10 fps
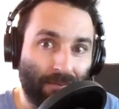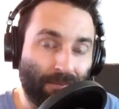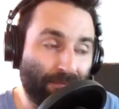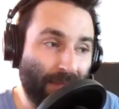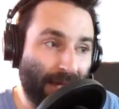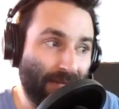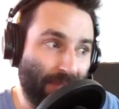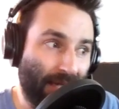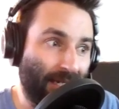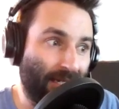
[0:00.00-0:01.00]

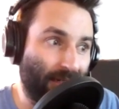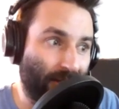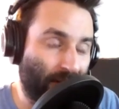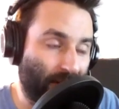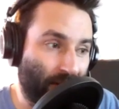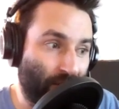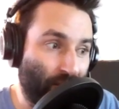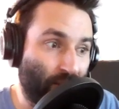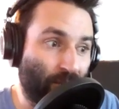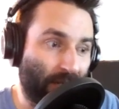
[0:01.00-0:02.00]
many
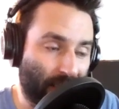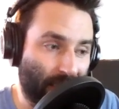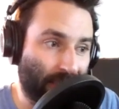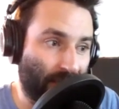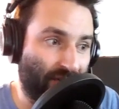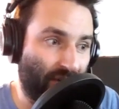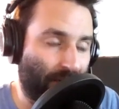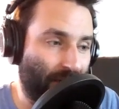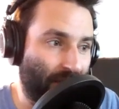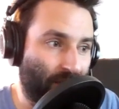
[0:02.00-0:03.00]
numerous sets of
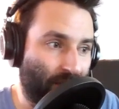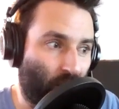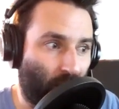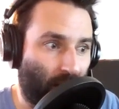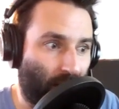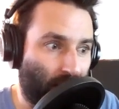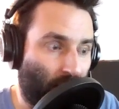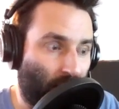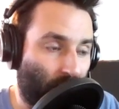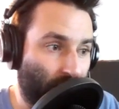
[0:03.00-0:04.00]
jammies
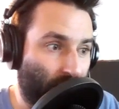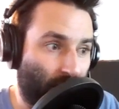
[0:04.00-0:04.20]
or